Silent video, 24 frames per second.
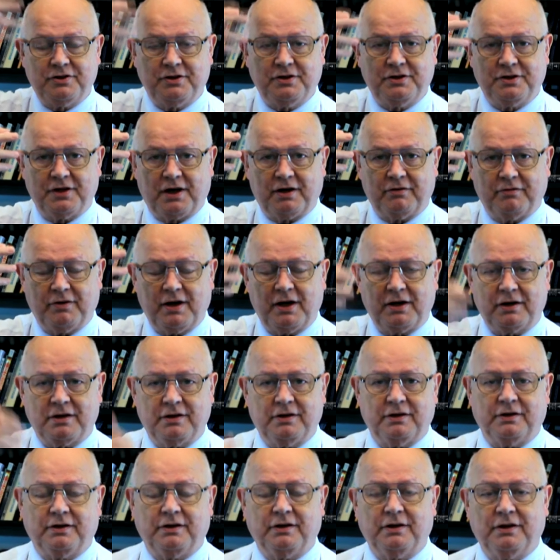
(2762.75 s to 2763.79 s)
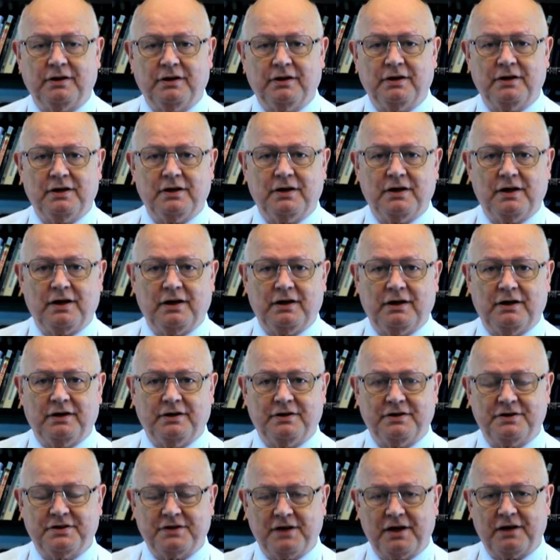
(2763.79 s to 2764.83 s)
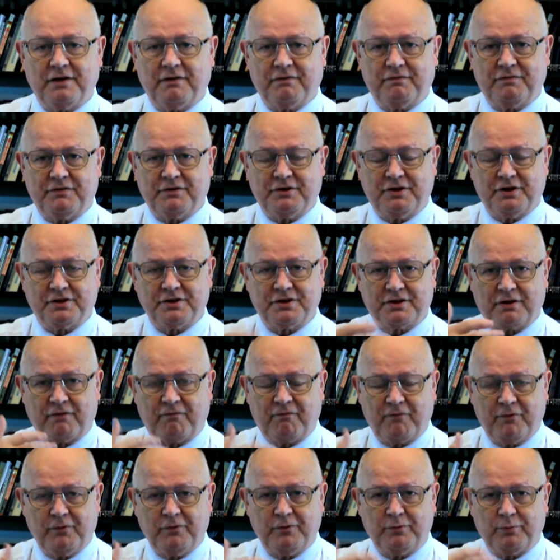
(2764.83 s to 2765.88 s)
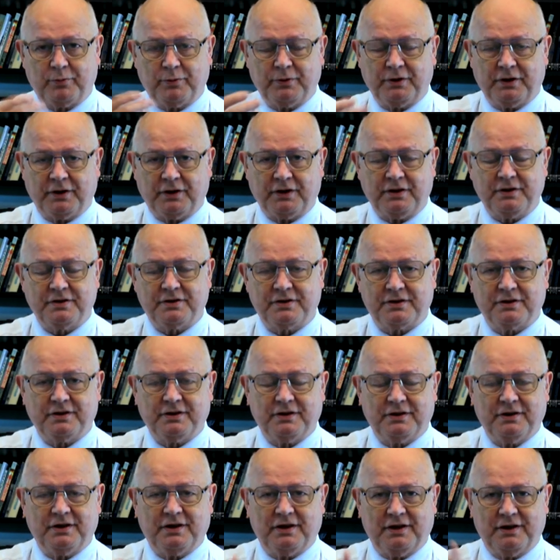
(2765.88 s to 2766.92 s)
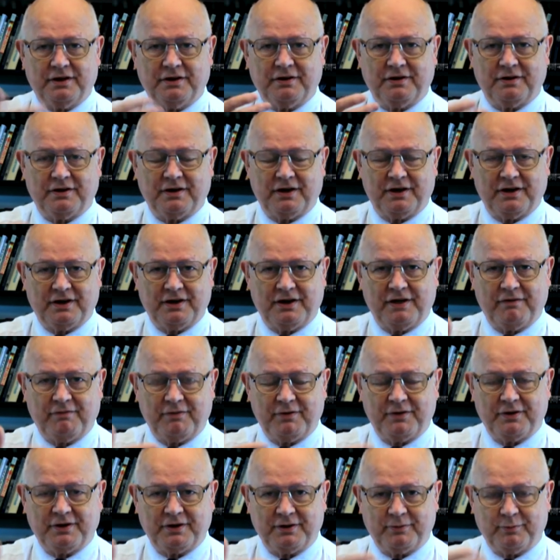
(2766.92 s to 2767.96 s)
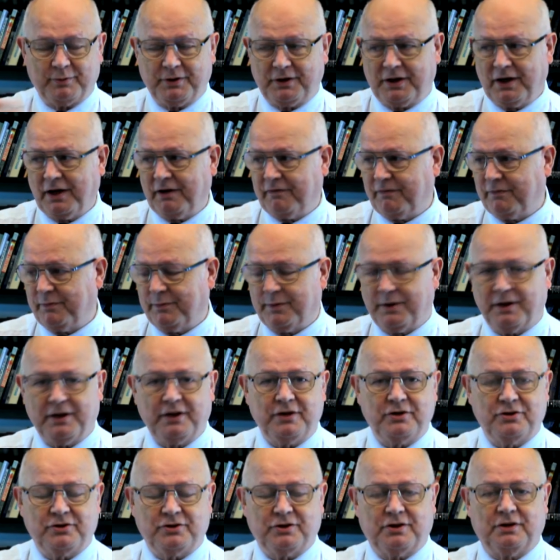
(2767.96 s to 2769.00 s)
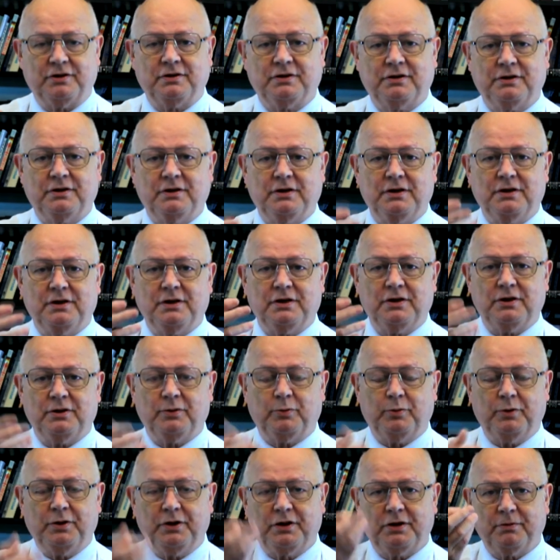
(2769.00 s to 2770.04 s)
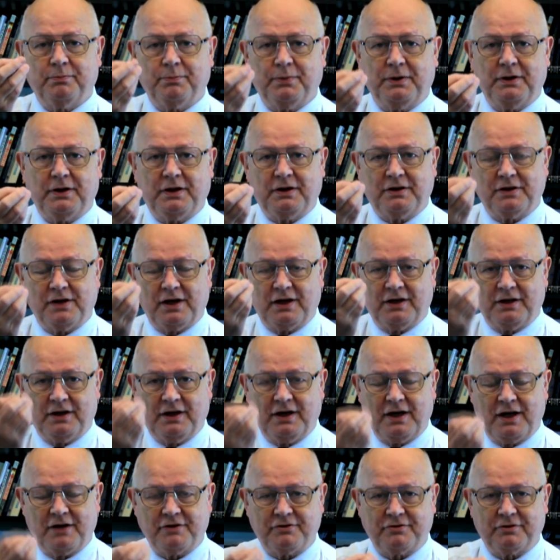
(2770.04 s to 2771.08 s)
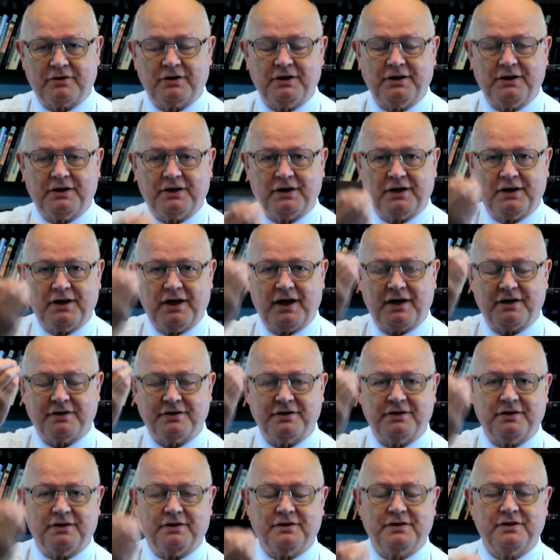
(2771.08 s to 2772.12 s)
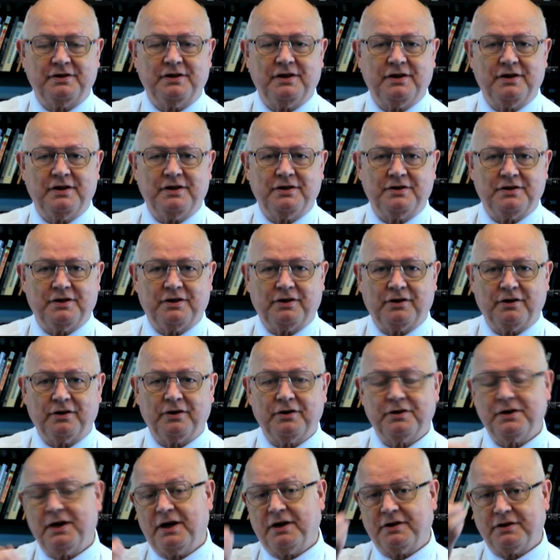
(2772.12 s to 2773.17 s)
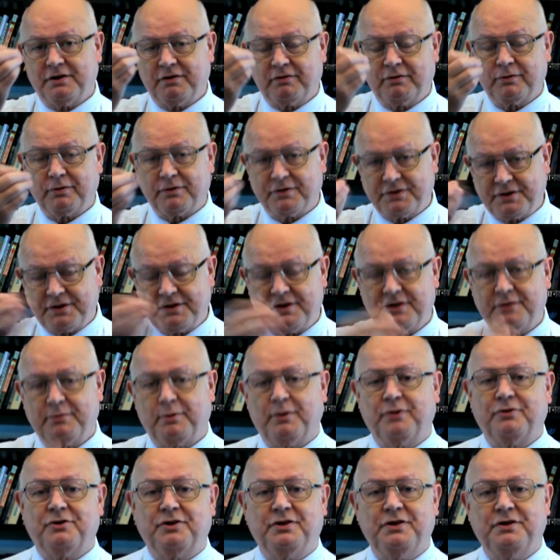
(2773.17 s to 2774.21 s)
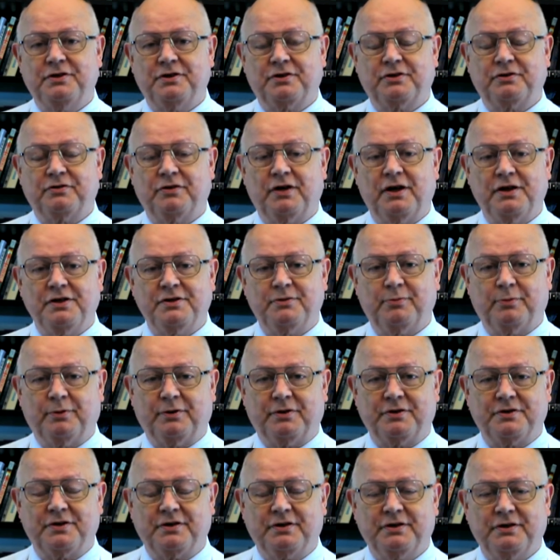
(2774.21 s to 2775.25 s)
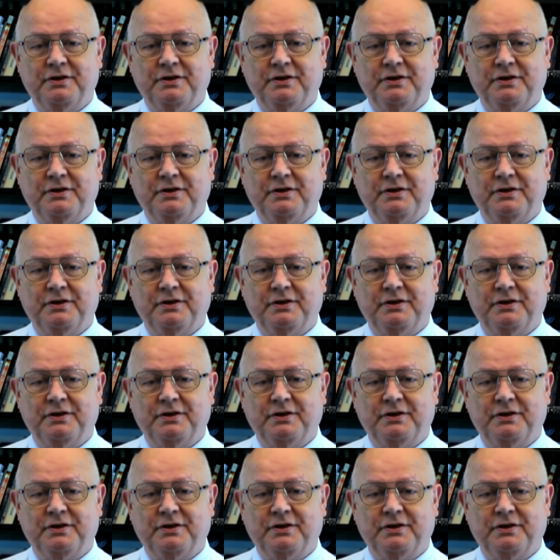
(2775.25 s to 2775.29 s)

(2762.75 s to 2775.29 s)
directly, instead of just the food we eat and everything that we get from nature. We can be electrically connected to the Godhead. And of course, this is what Jesus Christ was.